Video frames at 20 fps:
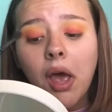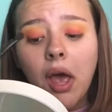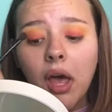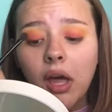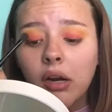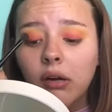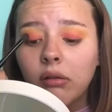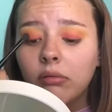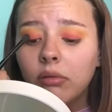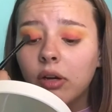I
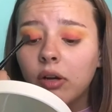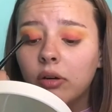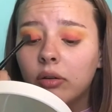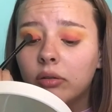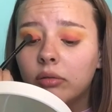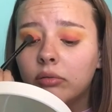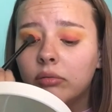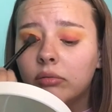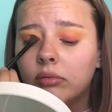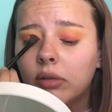don't
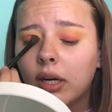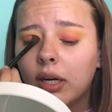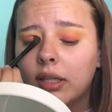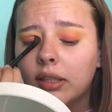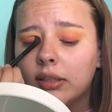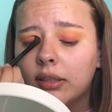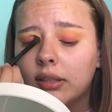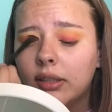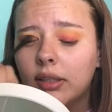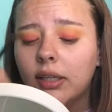know.
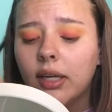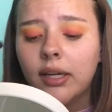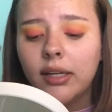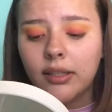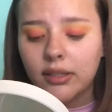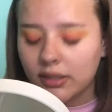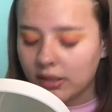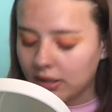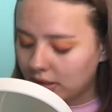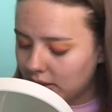I think I
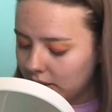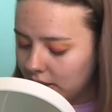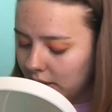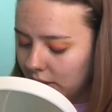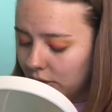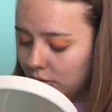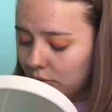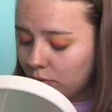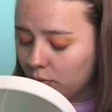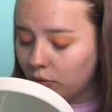just
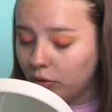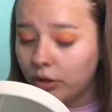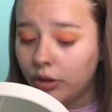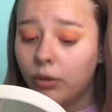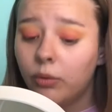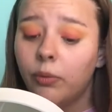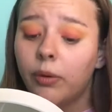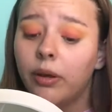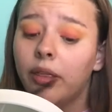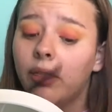need to
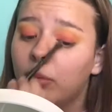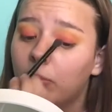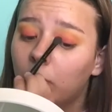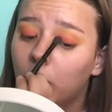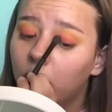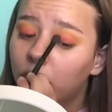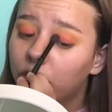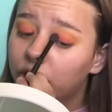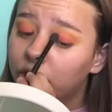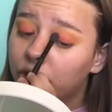work with
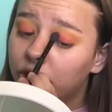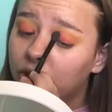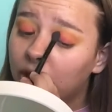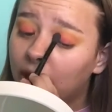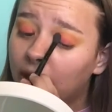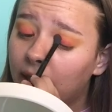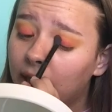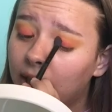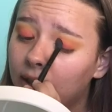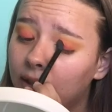more
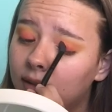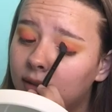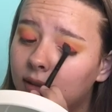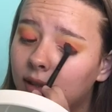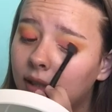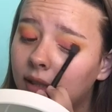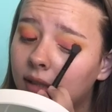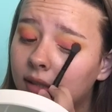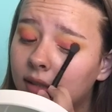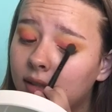shades
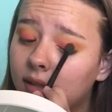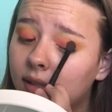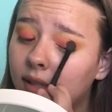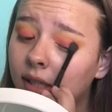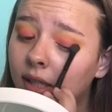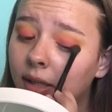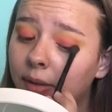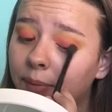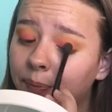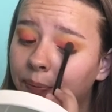and
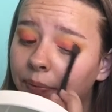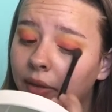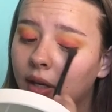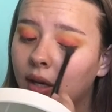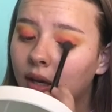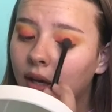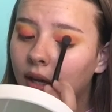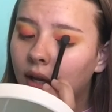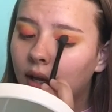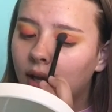see.
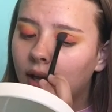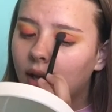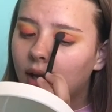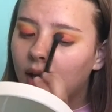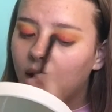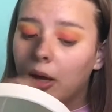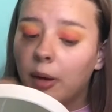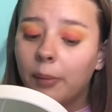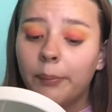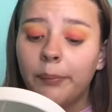
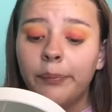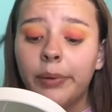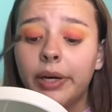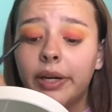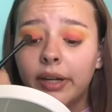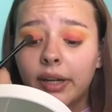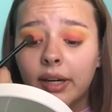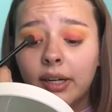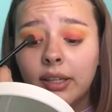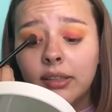
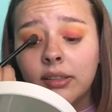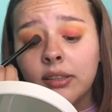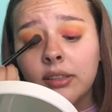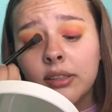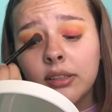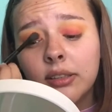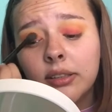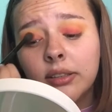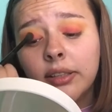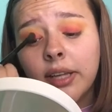But
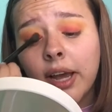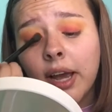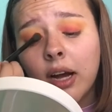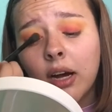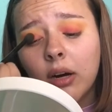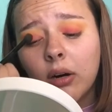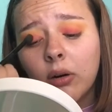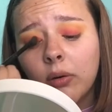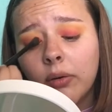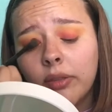until
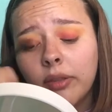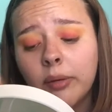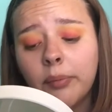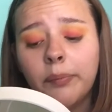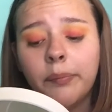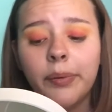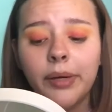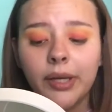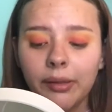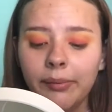now, the
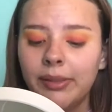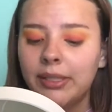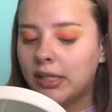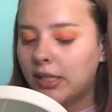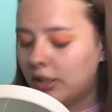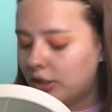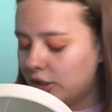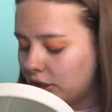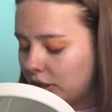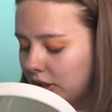
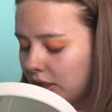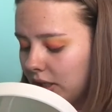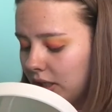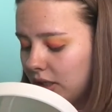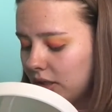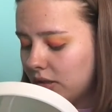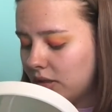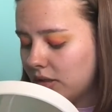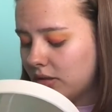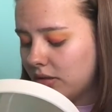pigmentation
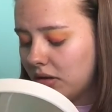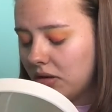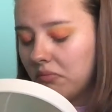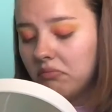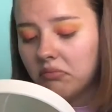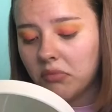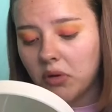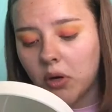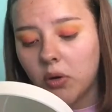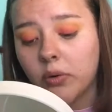is
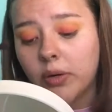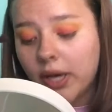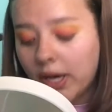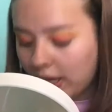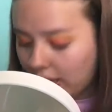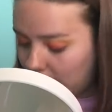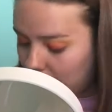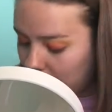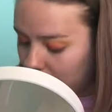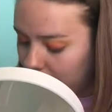
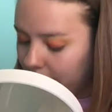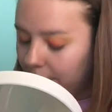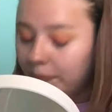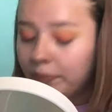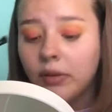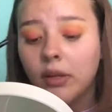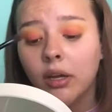okay.